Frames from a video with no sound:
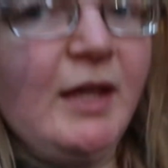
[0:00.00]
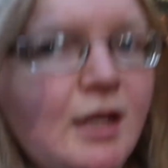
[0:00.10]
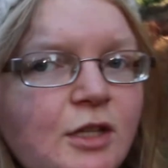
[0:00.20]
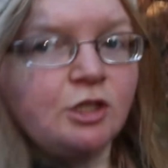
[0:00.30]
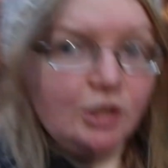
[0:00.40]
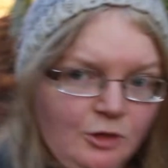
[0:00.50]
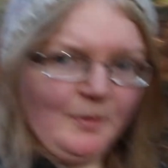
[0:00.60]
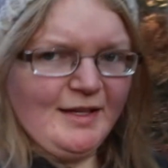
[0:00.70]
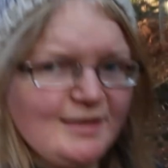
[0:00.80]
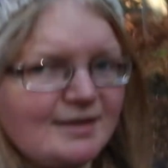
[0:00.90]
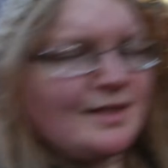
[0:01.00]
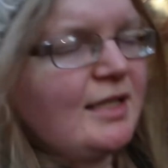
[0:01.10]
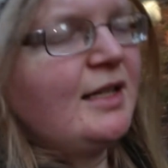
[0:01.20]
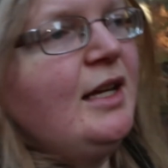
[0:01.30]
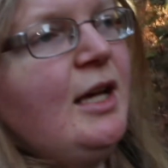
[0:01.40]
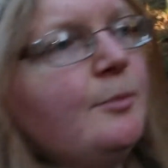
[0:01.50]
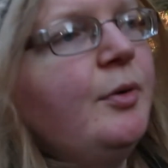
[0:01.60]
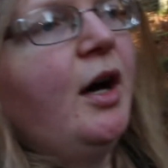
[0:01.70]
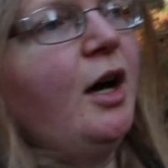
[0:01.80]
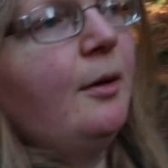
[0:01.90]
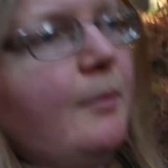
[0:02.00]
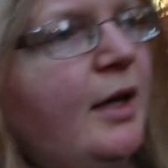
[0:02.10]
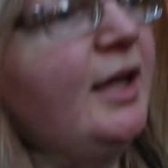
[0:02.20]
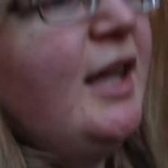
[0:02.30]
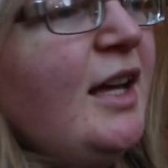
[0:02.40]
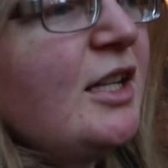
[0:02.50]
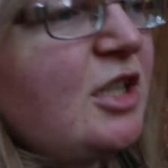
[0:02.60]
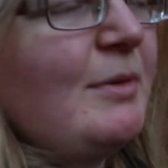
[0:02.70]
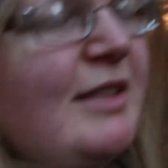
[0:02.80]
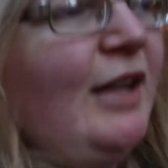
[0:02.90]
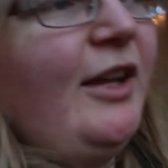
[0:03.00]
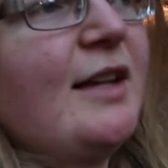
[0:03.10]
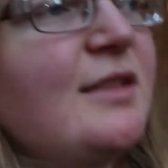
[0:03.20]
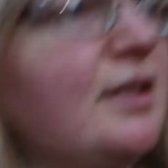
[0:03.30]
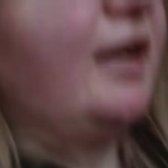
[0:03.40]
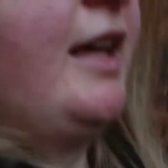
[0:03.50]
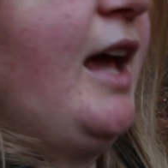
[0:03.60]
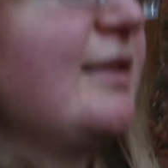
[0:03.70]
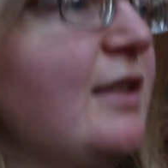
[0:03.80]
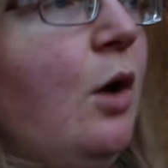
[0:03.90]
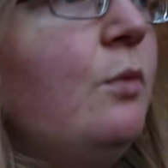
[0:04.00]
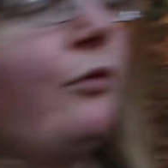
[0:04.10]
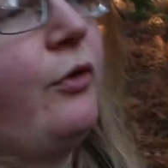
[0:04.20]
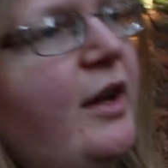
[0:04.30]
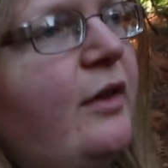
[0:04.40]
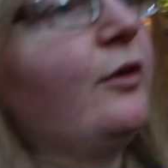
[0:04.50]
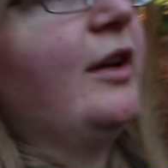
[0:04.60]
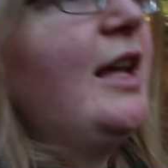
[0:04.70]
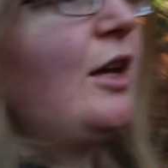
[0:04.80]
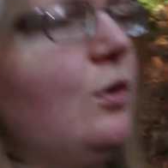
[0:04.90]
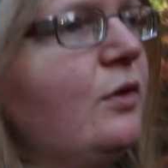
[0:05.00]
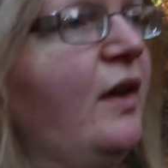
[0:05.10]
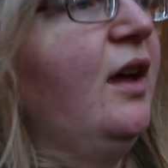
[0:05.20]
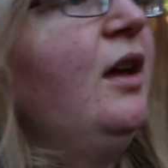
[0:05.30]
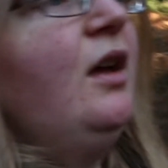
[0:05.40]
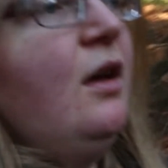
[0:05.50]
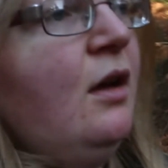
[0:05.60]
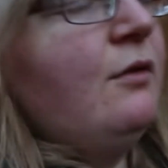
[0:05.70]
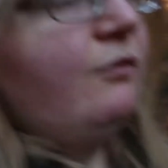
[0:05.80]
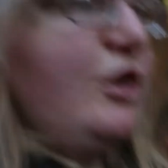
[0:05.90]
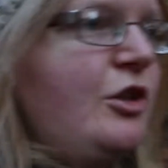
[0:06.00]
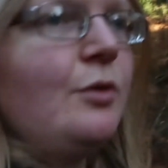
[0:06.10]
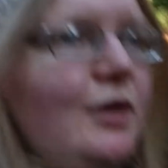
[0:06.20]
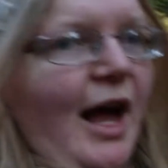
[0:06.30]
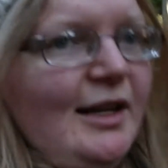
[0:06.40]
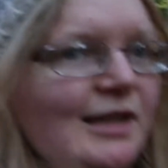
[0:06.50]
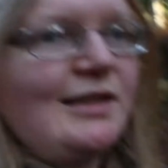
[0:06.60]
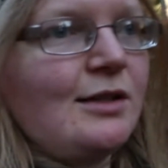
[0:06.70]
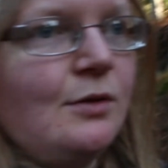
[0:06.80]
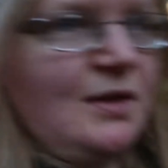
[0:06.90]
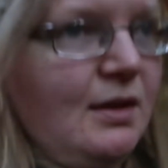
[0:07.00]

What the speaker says: being cubist, but Thomas Kellner has his own phrase for it. He calls it visual analytical